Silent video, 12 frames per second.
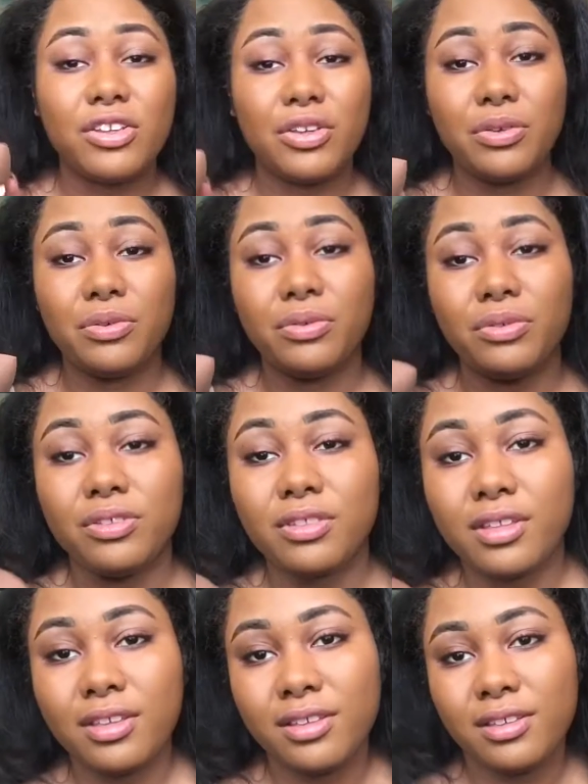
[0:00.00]

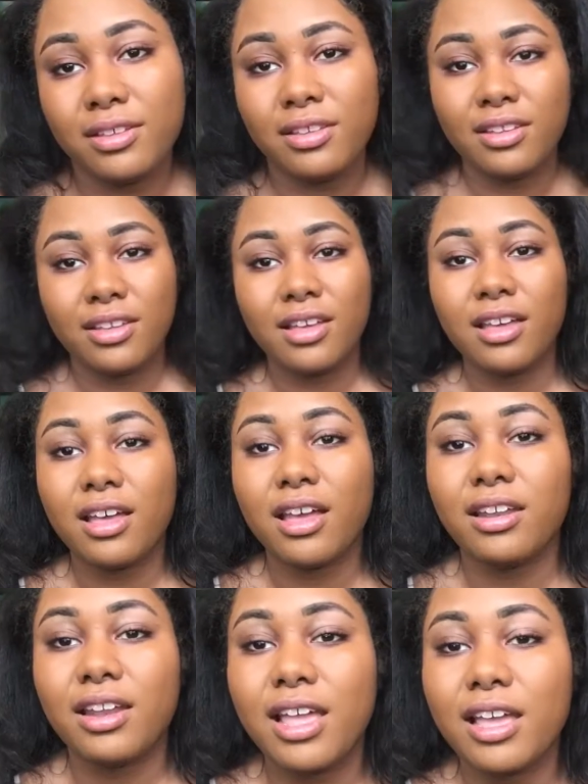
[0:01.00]
used
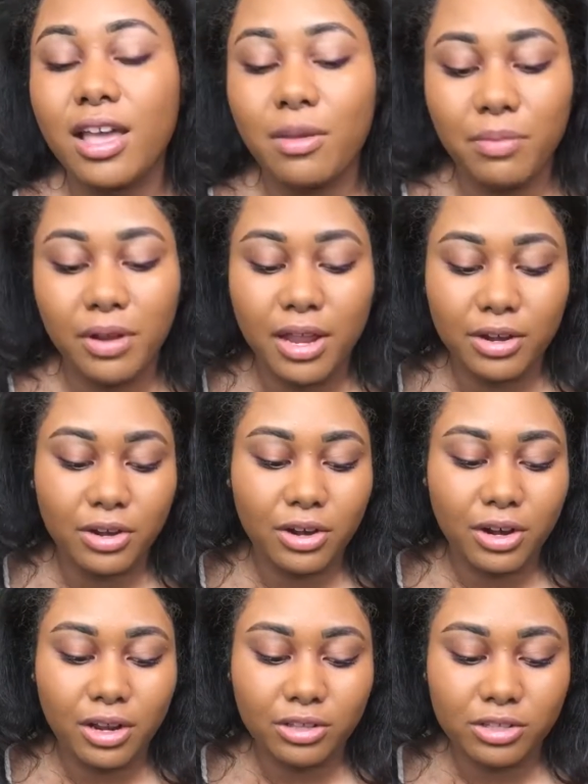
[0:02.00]
like a
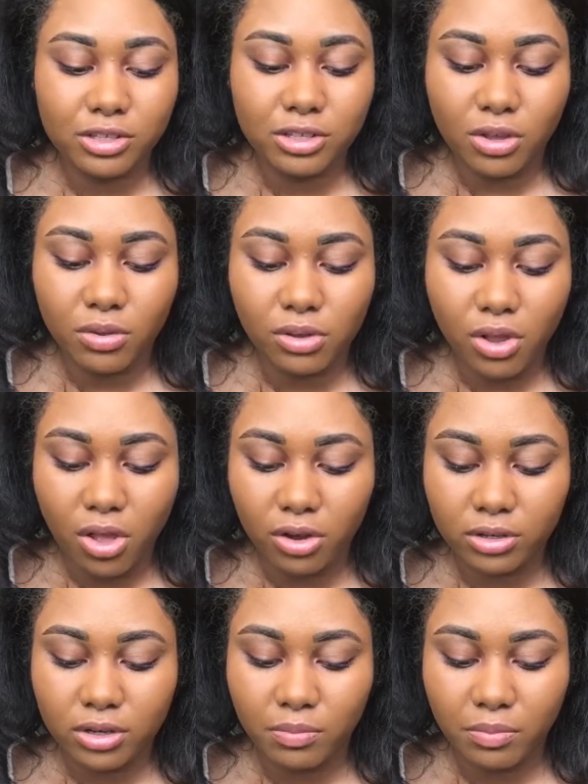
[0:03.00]
blender in so
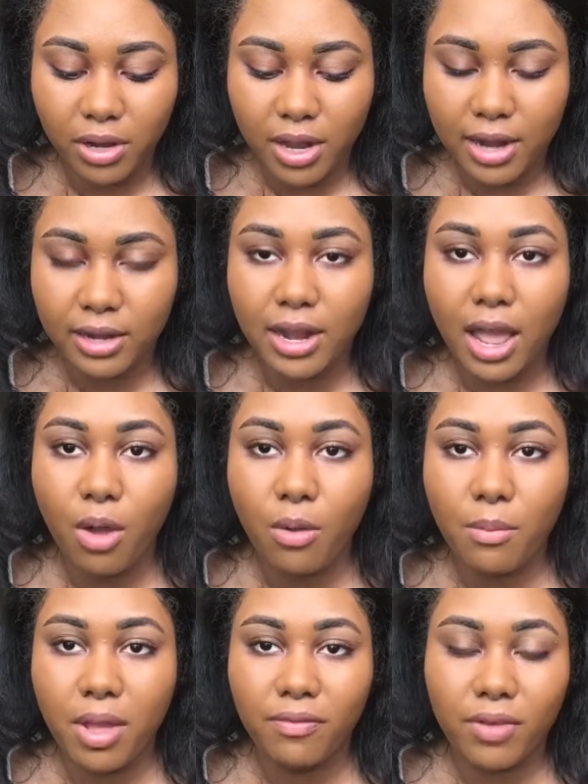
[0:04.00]
long to blend
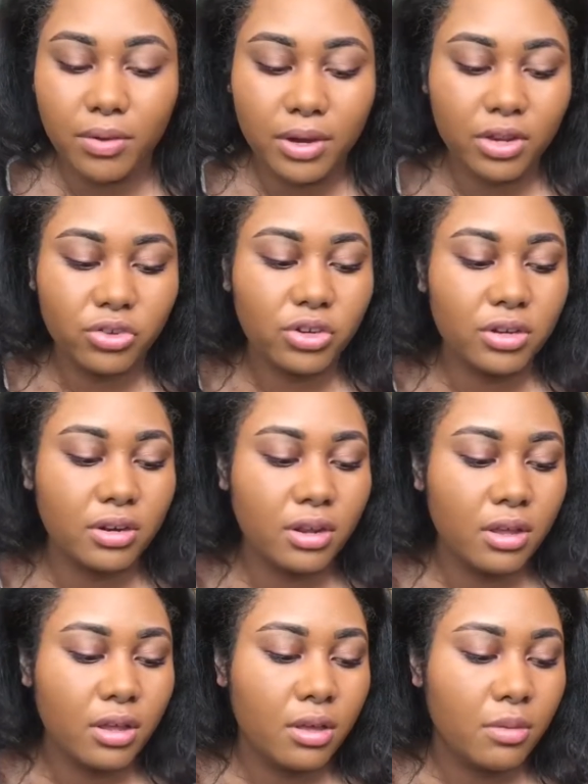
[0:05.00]
out my foundation,
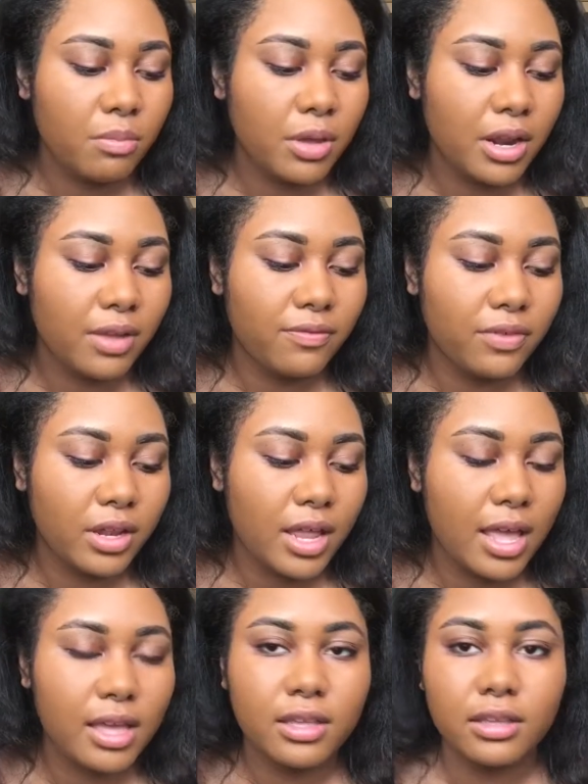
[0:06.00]
but I feel
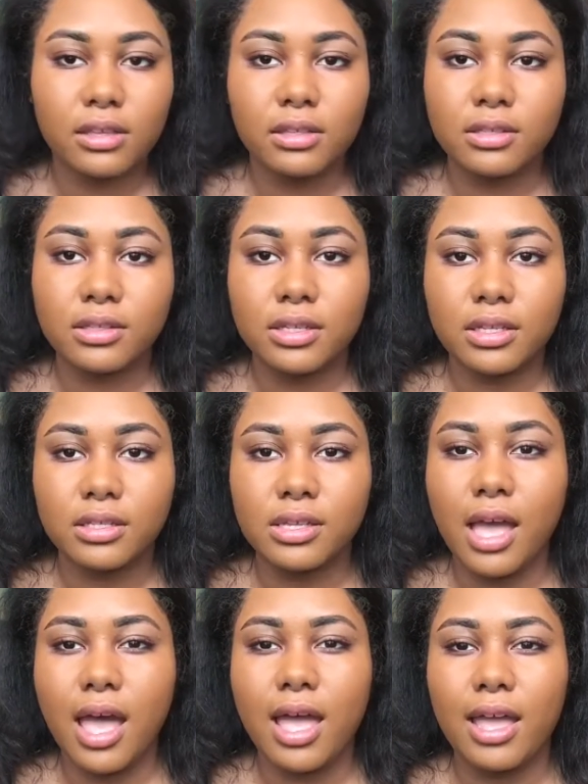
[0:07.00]
like since
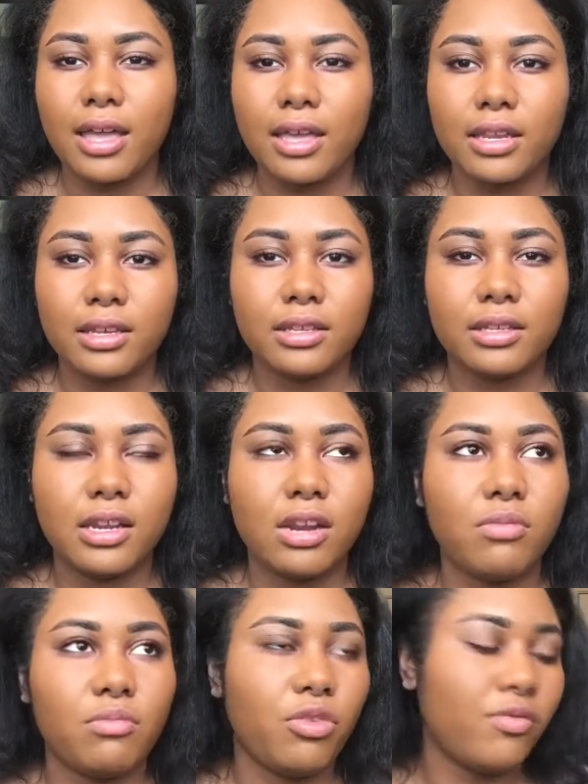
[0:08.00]
I
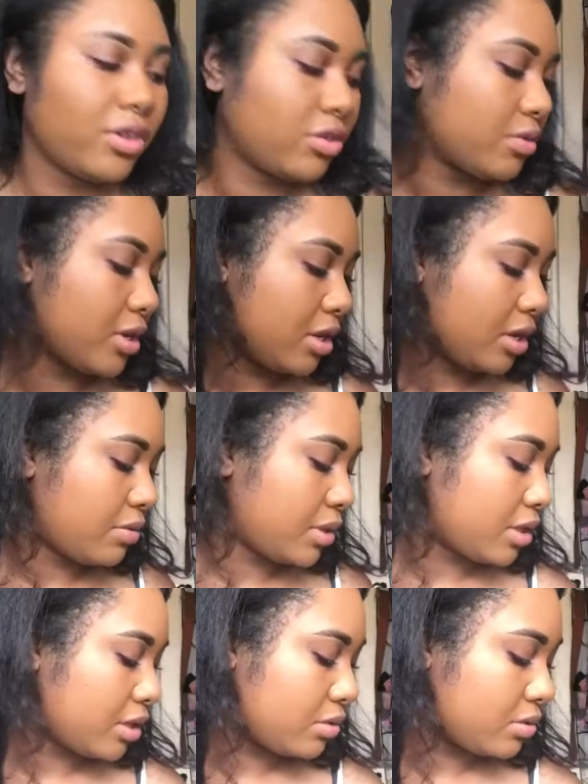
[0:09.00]
didn't move as quickly
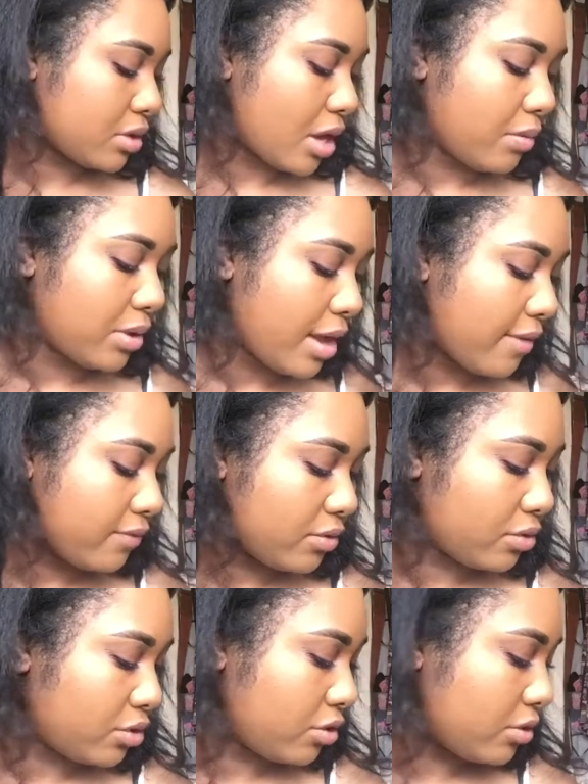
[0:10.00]
with this, I would have
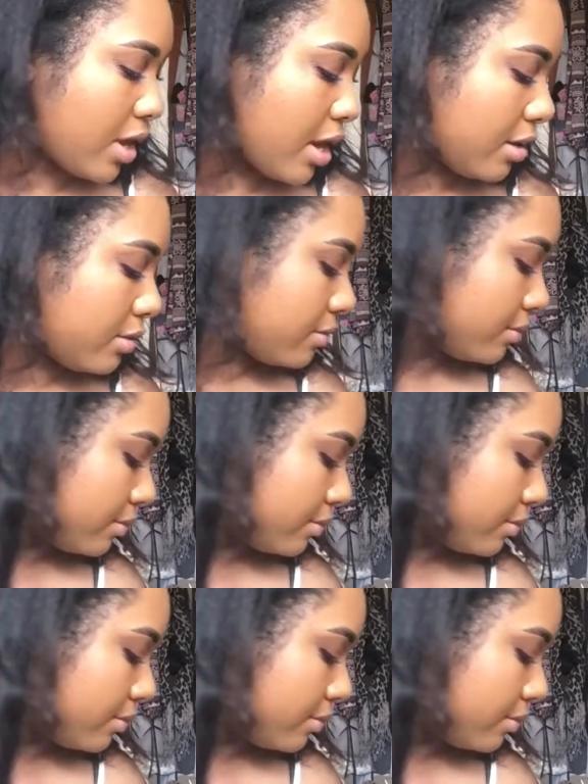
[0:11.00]
to do that.